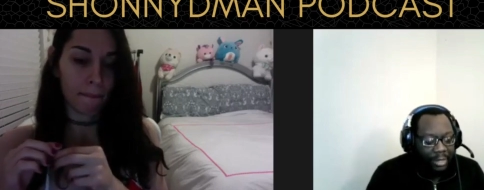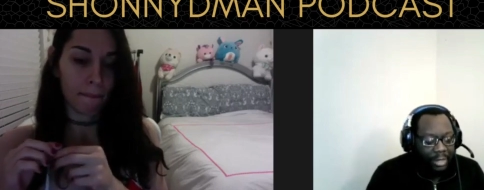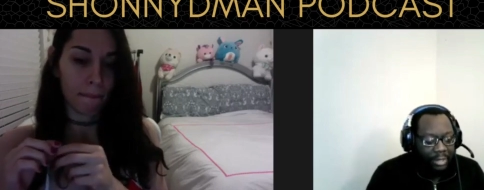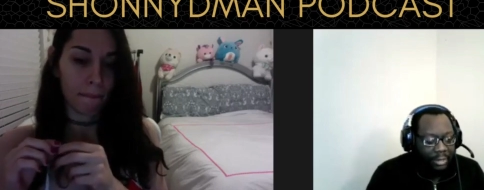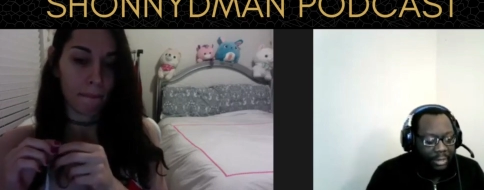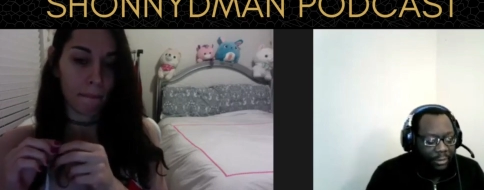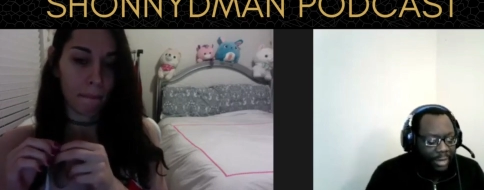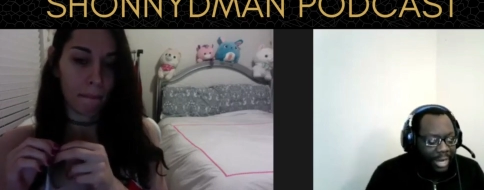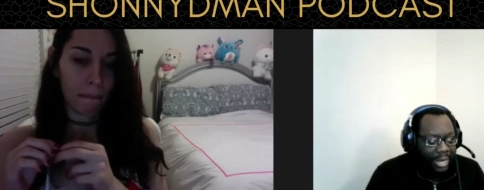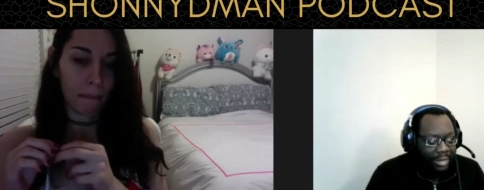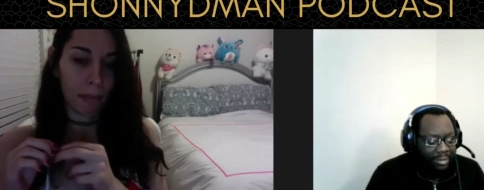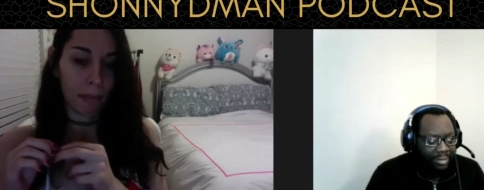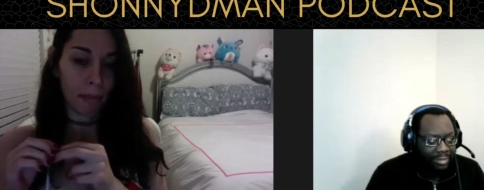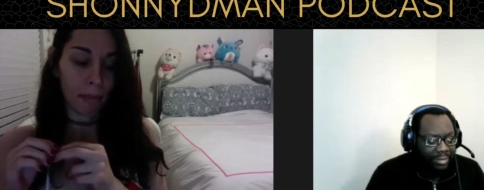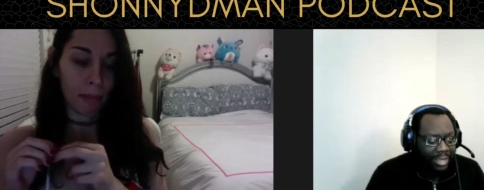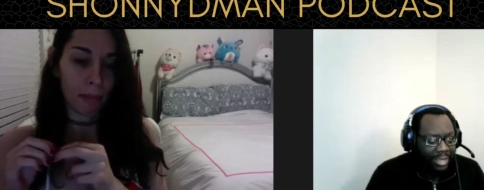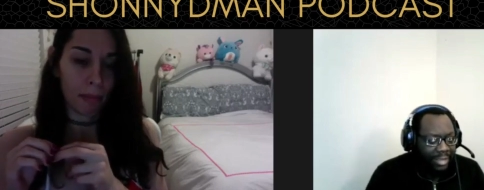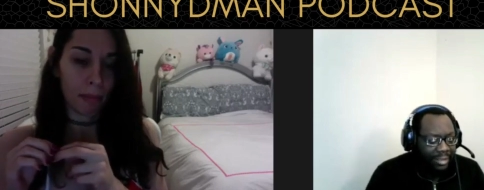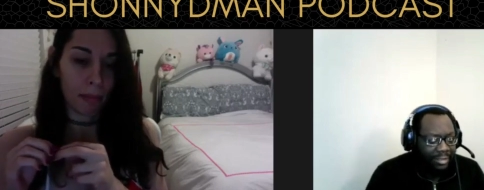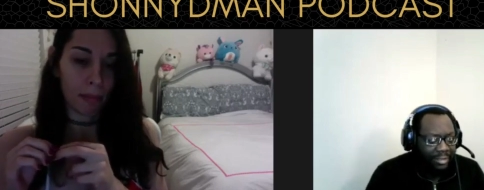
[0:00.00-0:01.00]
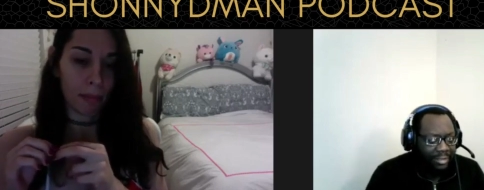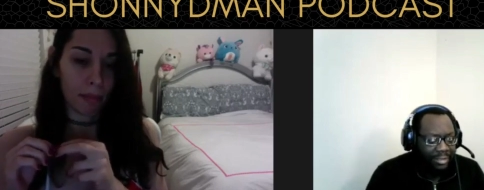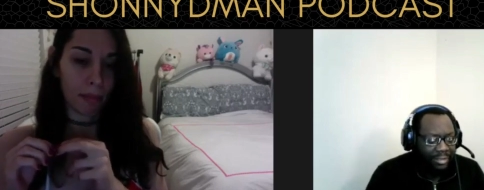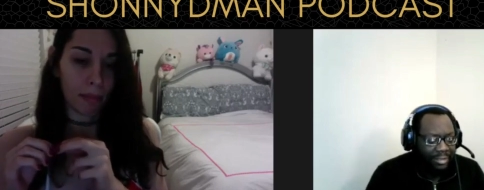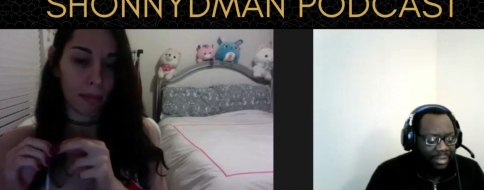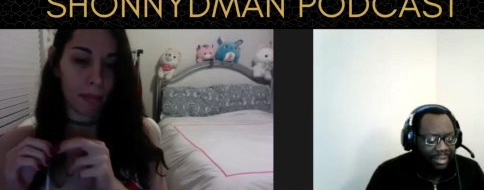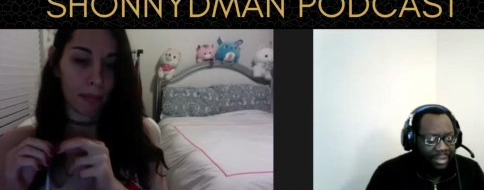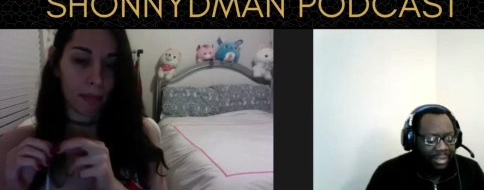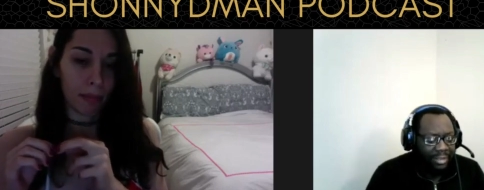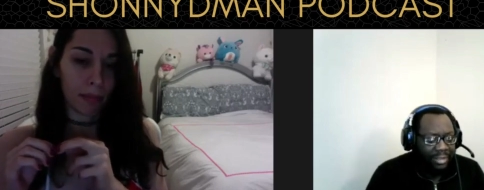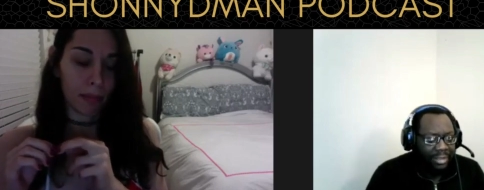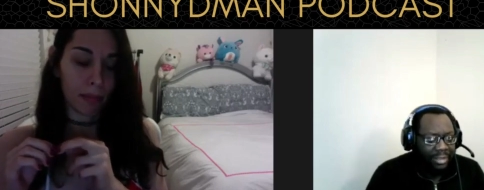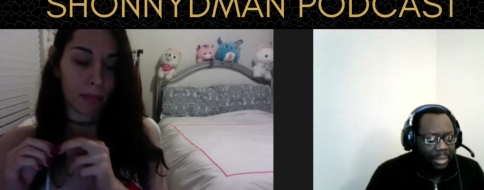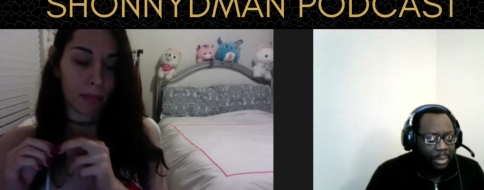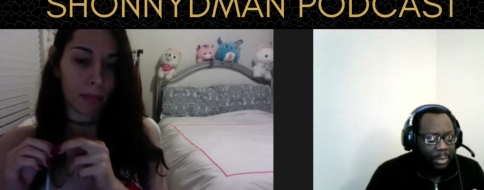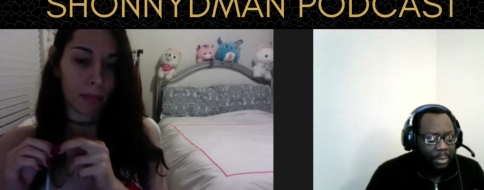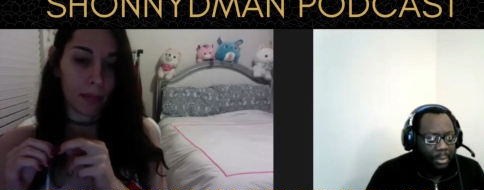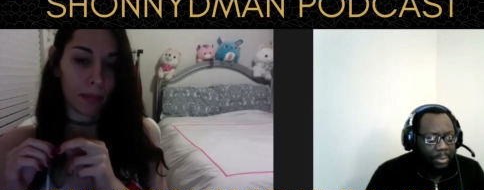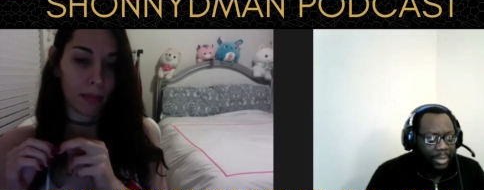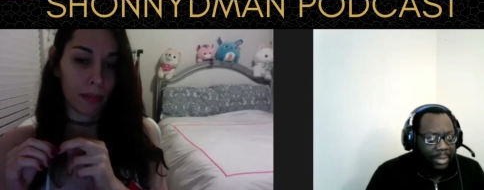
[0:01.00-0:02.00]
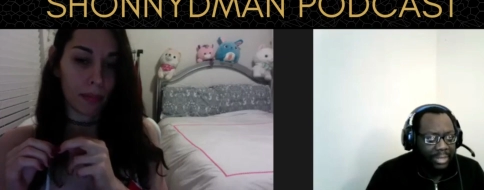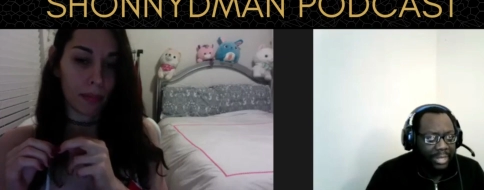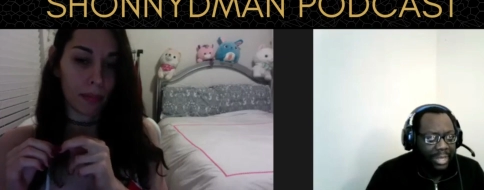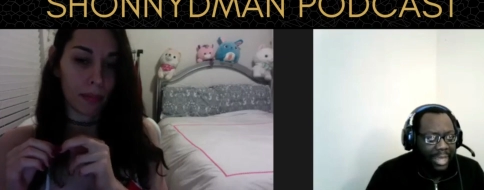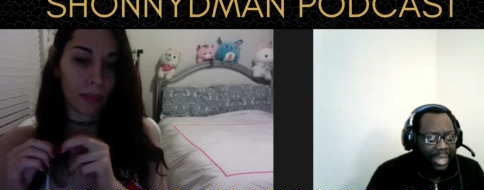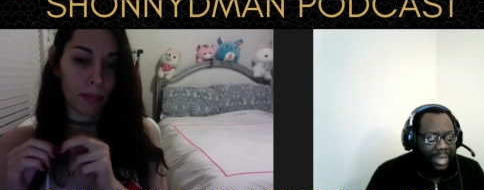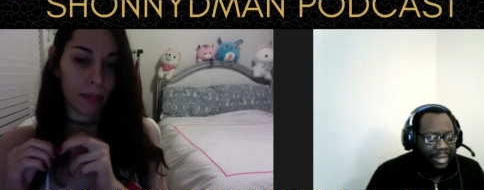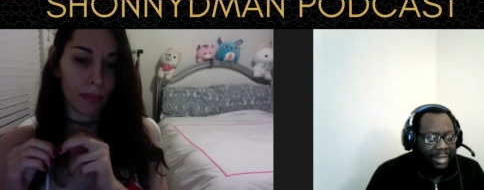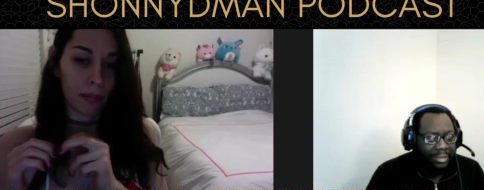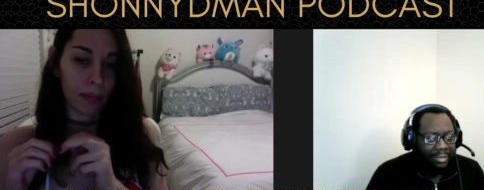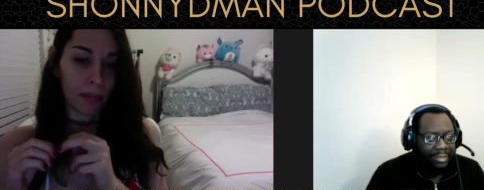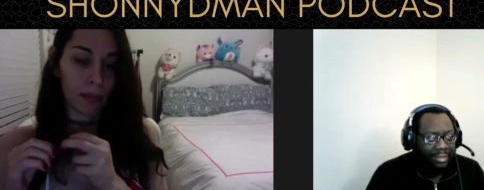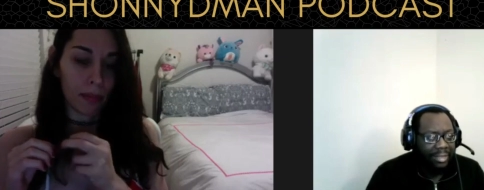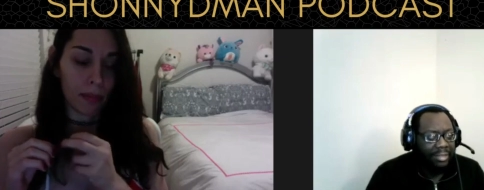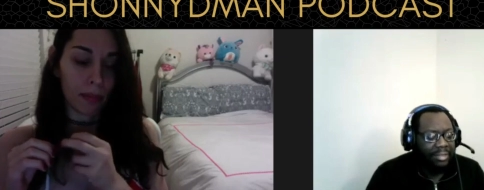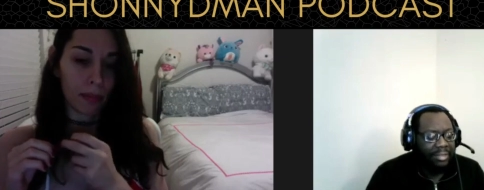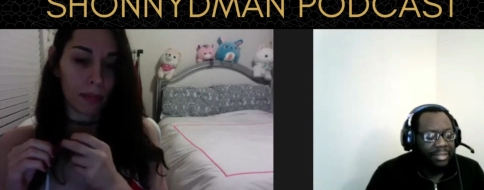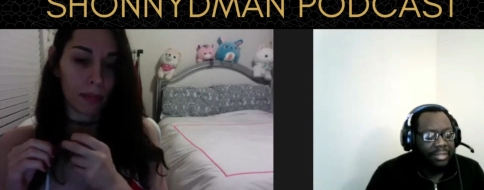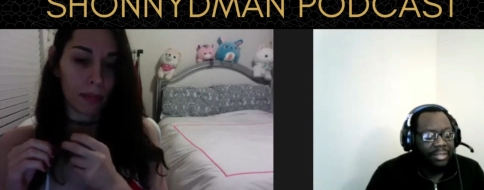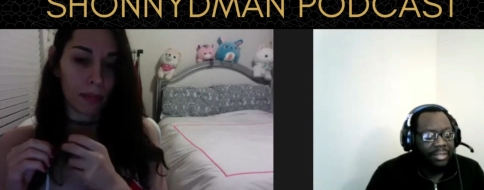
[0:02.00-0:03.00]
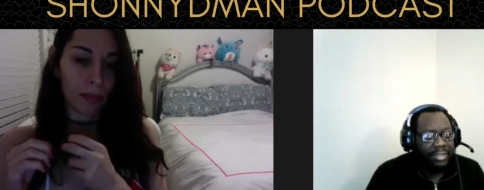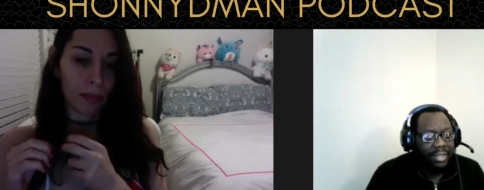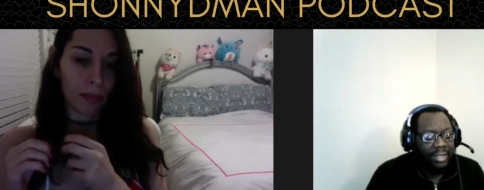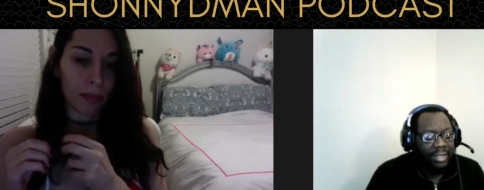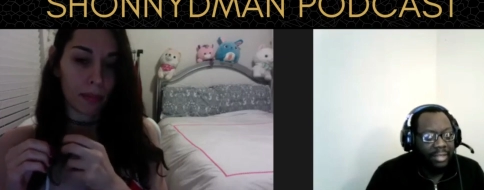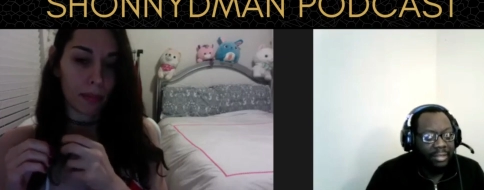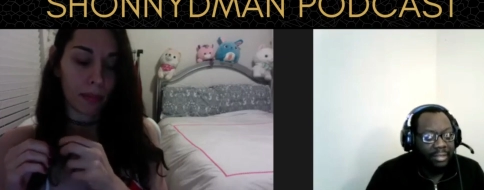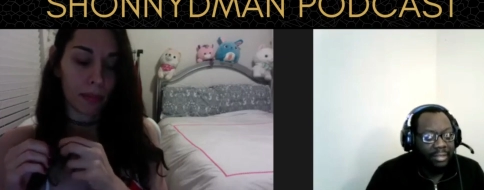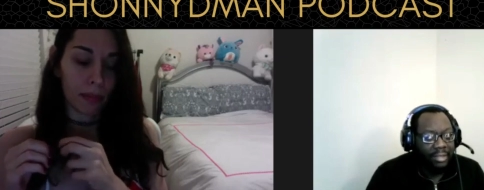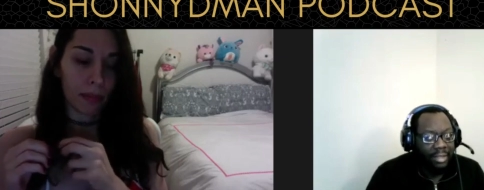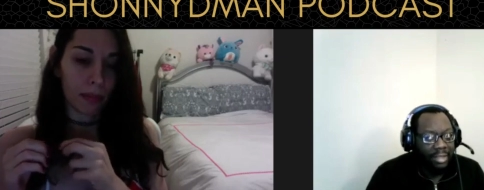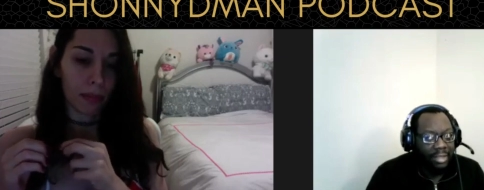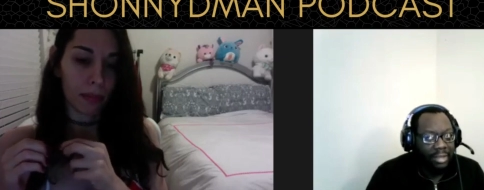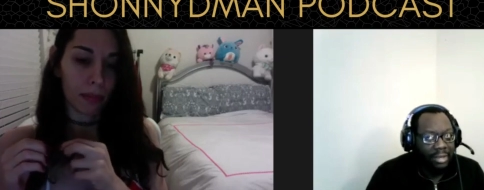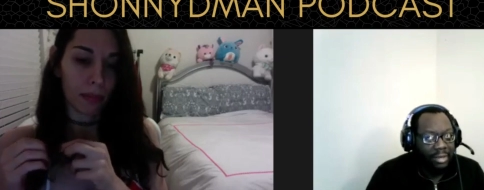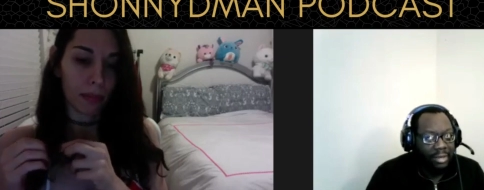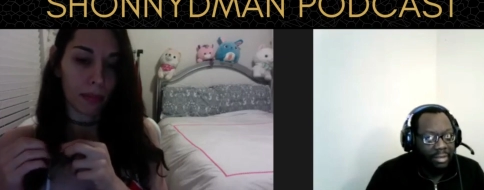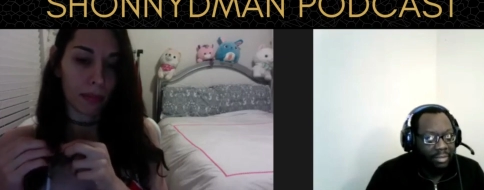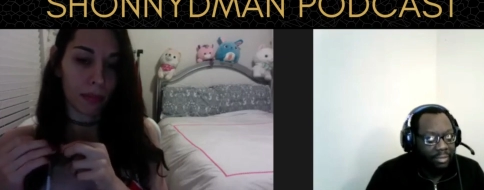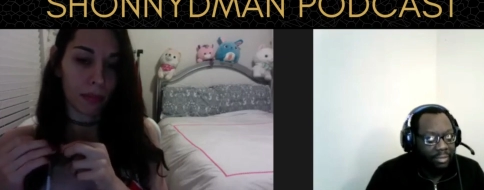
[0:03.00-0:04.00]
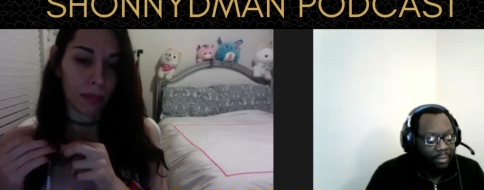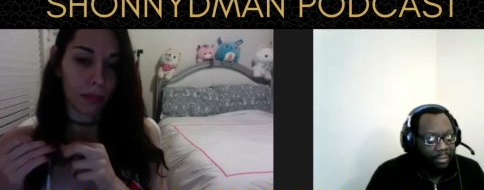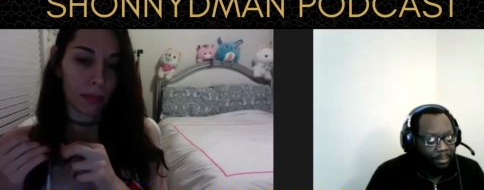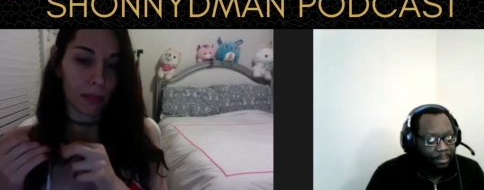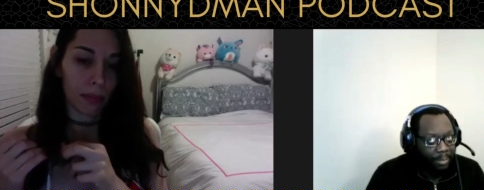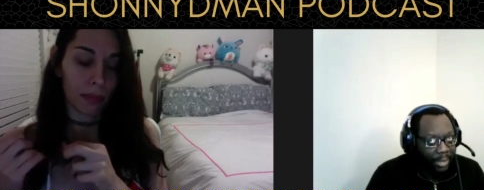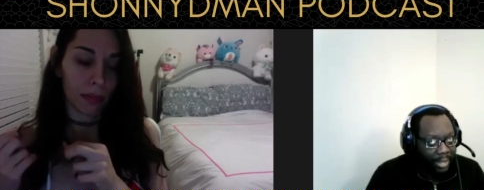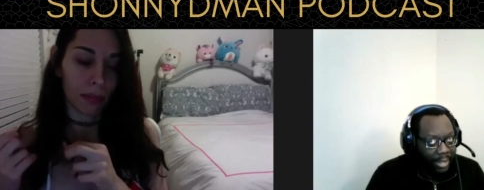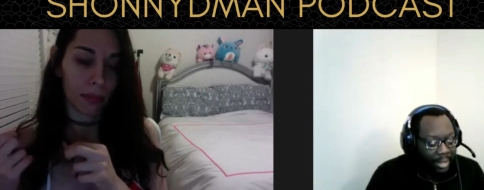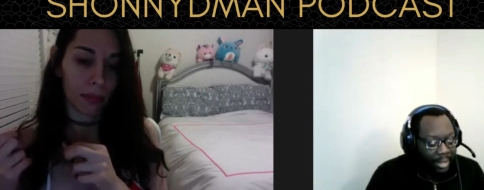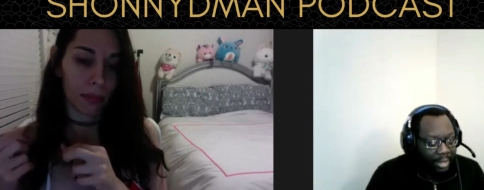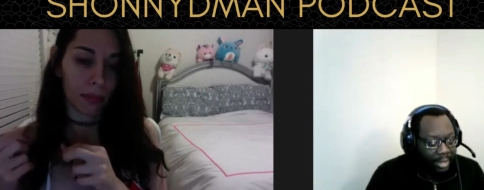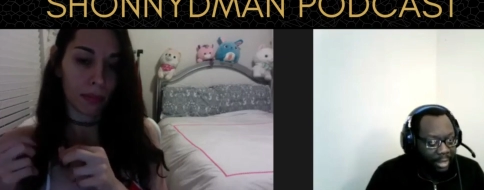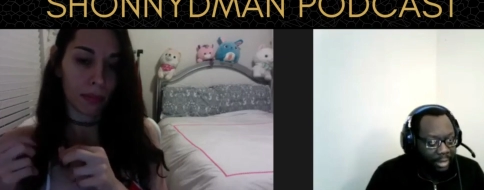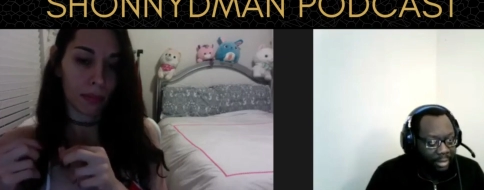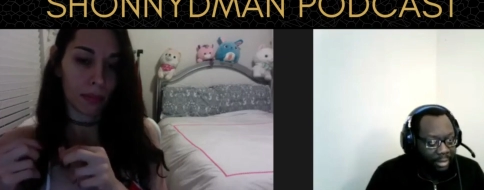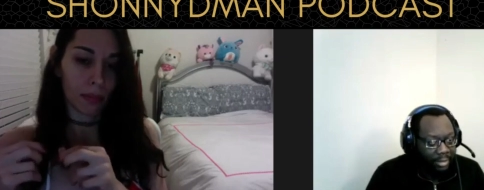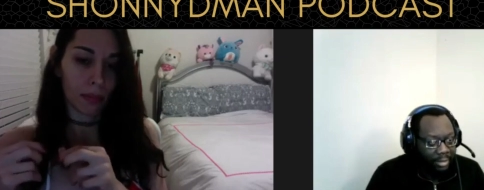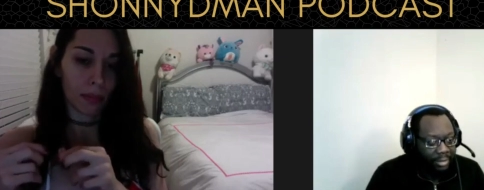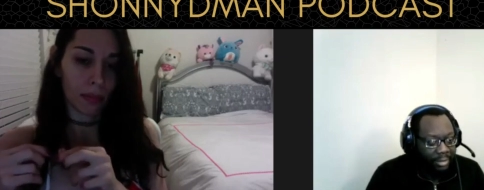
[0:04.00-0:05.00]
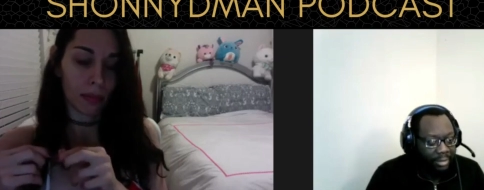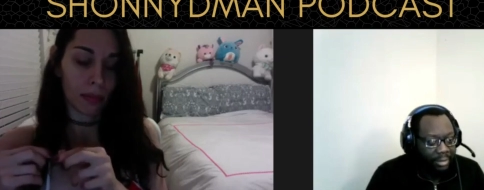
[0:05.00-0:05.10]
Speaker 1: in the United States, but they had a season six in Japan.